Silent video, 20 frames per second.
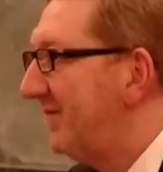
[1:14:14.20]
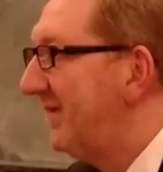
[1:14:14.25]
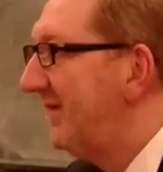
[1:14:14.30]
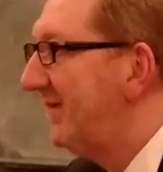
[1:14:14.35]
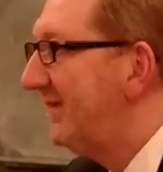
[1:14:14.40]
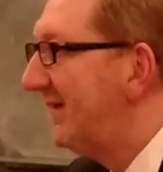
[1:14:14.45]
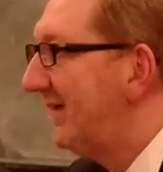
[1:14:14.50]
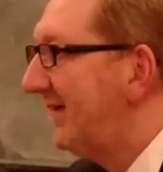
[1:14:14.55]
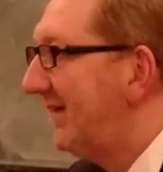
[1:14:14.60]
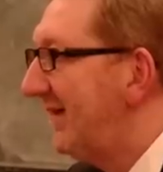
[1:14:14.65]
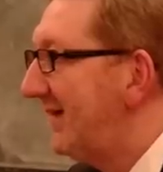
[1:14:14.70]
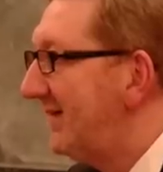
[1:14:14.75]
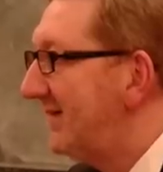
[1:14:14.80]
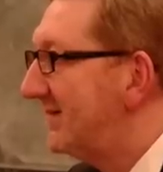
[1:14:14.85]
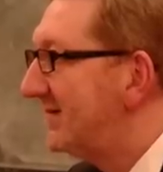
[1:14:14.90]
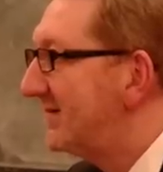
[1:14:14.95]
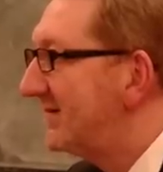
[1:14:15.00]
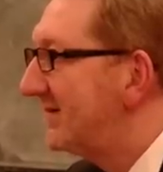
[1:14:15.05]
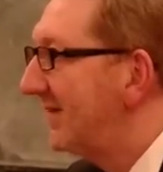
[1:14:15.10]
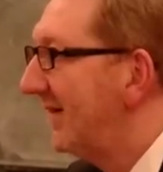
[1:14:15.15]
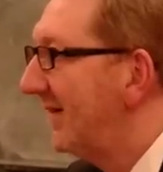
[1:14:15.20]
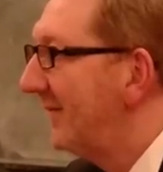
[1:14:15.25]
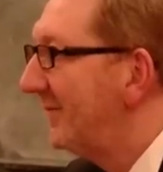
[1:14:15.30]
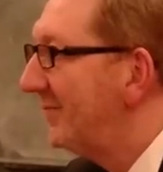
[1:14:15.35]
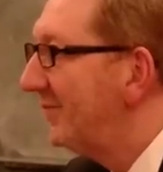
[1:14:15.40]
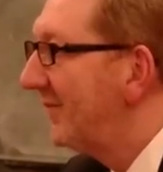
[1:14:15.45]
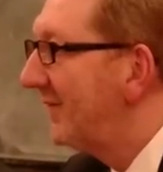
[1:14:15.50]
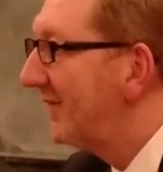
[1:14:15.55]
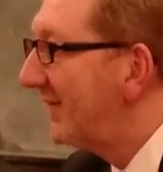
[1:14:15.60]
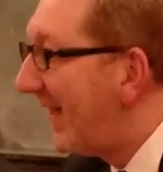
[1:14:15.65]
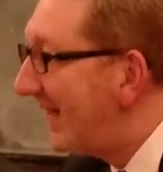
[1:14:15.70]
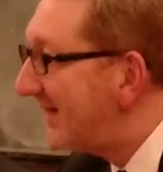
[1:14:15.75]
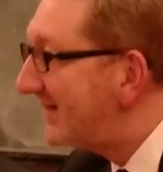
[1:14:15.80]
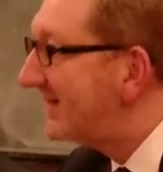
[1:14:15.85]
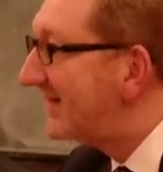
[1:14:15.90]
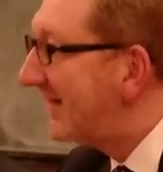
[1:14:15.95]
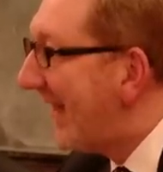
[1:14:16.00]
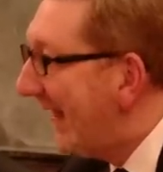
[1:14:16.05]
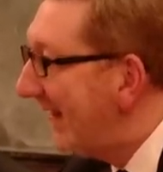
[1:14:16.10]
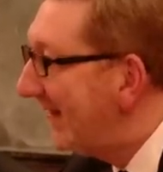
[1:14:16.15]
feed the kids.
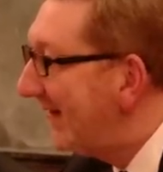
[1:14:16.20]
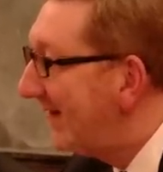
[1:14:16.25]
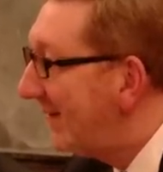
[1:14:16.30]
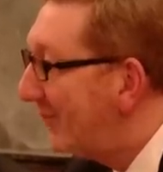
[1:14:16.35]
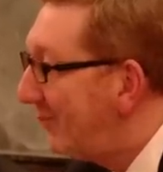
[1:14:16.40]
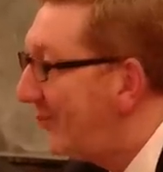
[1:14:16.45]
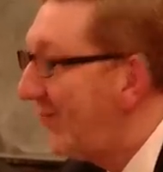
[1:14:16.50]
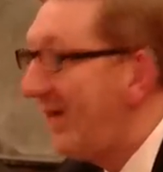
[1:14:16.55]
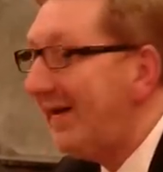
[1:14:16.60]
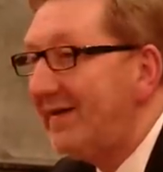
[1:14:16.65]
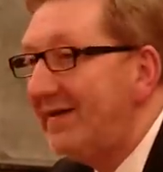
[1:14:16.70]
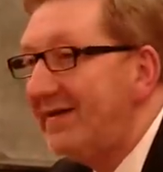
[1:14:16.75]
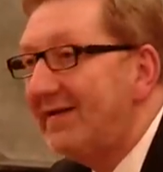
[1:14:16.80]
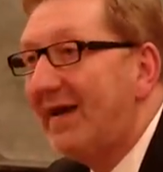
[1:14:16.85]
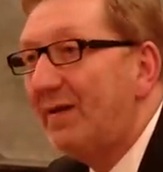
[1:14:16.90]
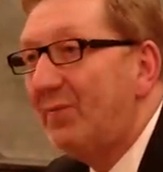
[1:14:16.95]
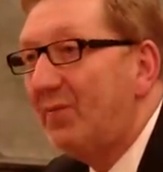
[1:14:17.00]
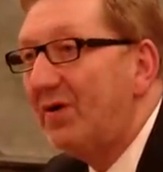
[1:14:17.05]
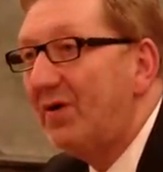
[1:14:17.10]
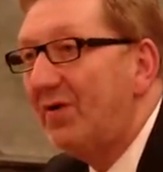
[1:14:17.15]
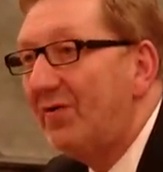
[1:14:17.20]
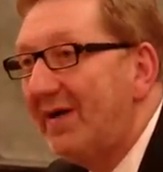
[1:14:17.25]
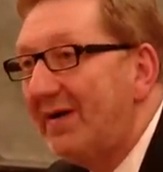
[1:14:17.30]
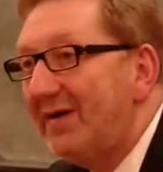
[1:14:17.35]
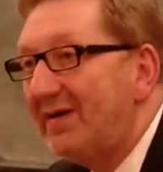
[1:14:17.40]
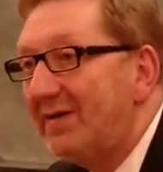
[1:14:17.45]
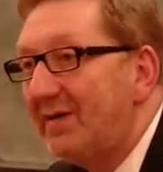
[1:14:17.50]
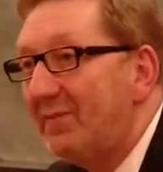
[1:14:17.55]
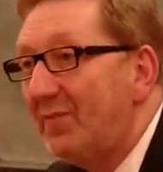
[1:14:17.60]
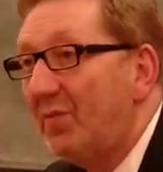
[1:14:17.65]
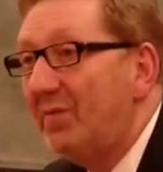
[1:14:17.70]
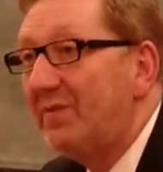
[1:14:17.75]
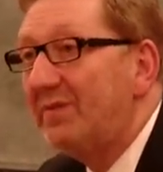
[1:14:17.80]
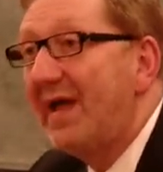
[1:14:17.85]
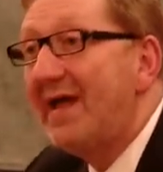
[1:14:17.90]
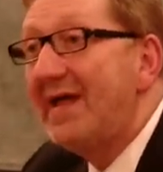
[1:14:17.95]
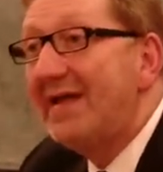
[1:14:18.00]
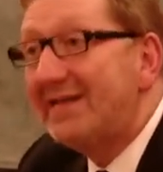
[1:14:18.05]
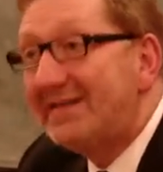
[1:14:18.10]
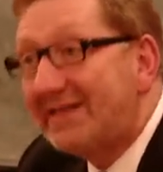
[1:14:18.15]
That's the Britain that we are in at the moment.
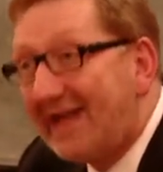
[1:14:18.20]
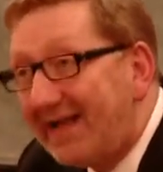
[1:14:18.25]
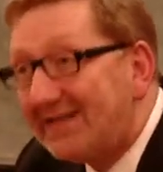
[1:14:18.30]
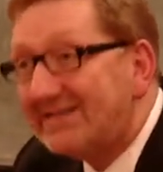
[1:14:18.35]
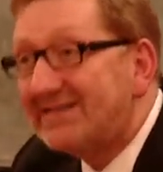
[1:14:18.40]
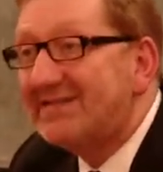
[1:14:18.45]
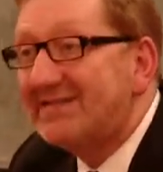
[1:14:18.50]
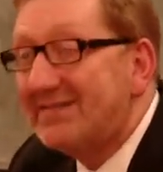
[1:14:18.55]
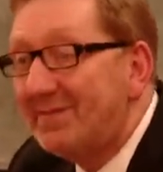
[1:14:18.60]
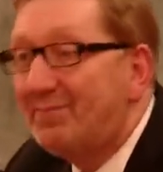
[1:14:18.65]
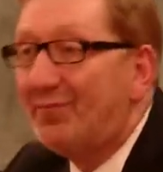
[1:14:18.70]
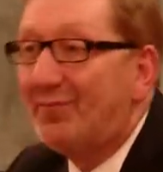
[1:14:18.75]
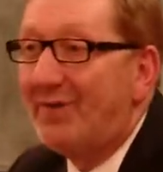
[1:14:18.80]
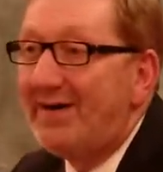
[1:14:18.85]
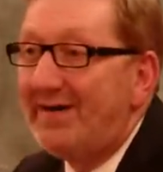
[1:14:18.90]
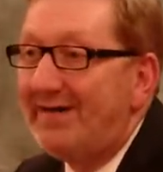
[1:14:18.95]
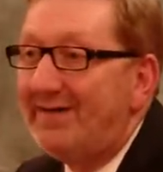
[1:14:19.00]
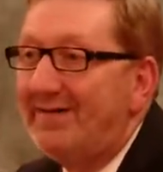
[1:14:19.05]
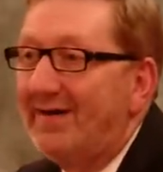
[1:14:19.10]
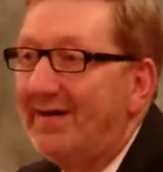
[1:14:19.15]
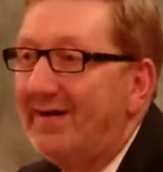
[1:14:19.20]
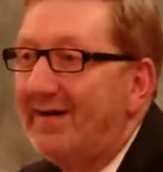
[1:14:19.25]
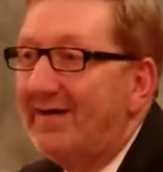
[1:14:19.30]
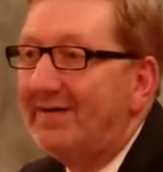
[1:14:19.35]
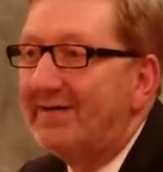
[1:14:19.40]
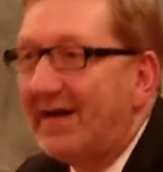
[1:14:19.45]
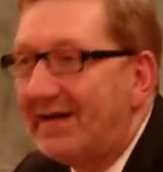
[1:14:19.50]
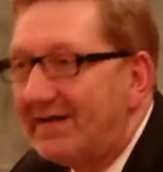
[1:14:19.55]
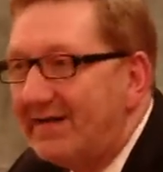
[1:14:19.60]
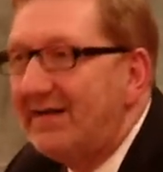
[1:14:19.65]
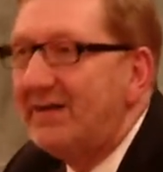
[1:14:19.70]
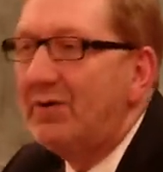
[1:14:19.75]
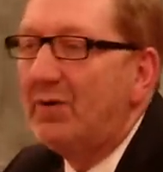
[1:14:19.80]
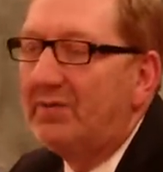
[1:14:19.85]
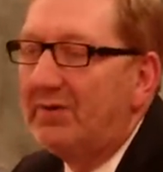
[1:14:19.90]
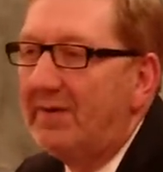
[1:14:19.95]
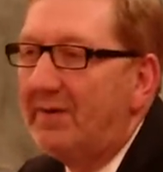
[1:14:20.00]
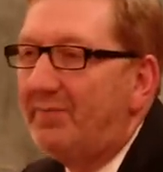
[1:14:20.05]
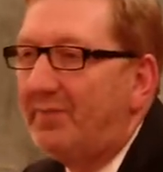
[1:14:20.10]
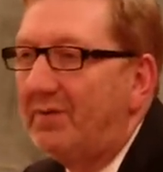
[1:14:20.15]
That's the Britain that
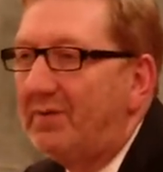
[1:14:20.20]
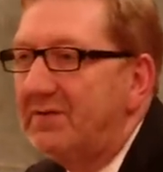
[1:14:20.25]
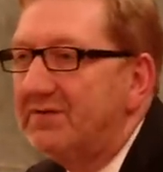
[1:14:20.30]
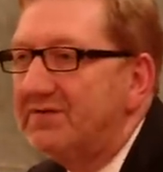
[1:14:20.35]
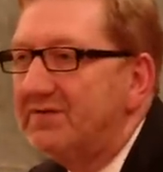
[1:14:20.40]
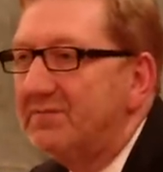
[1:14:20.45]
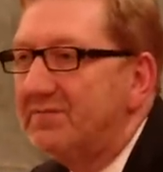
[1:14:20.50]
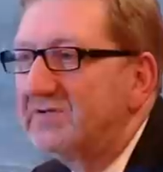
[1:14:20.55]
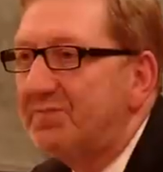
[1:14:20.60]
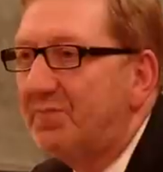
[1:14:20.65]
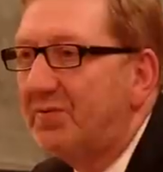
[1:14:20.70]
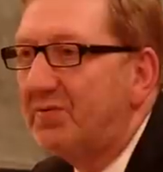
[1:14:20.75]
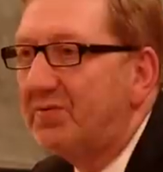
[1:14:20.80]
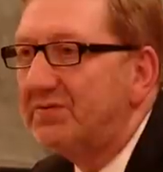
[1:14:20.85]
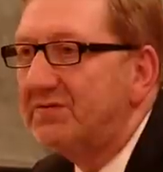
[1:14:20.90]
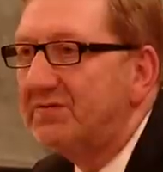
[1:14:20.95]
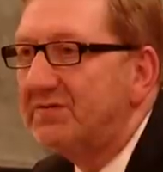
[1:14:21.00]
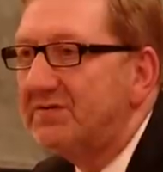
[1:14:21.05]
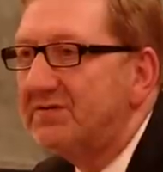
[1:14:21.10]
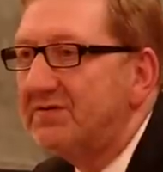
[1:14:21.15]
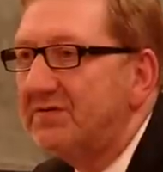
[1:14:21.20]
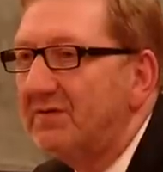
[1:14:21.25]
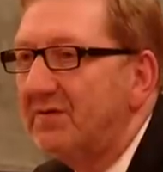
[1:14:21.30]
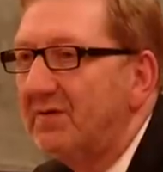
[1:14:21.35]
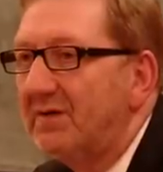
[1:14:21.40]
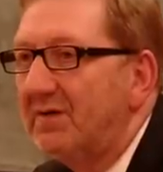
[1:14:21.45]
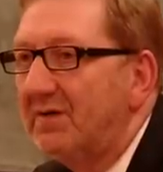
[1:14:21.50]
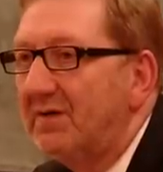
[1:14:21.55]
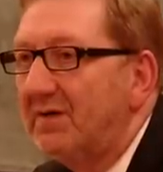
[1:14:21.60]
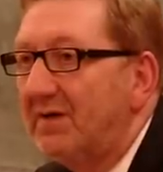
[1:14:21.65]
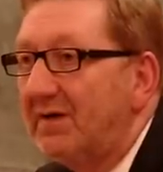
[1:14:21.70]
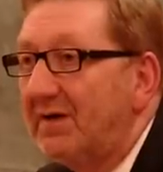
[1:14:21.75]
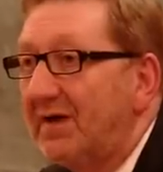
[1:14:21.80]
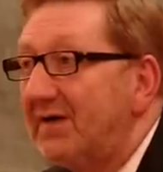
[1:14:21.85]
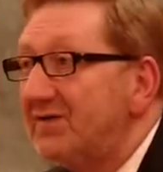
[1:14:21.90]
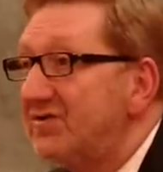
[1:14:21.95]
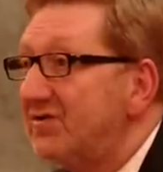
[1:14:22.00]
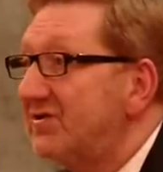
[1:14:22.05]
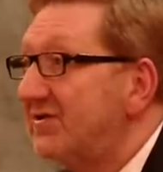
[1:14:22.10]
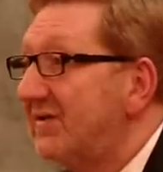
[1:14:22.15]
neoliberalism has brought us to. And
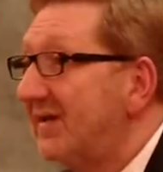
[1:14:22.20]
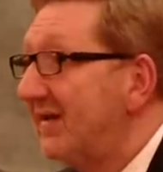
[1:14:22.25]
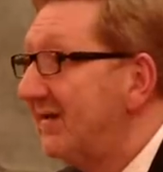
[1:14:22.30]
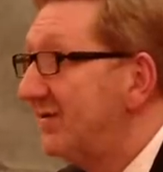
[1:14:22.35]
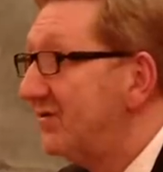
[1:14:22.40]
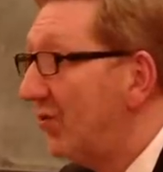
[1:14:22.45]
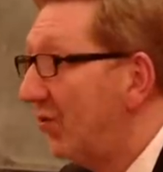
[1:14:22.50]
I just urge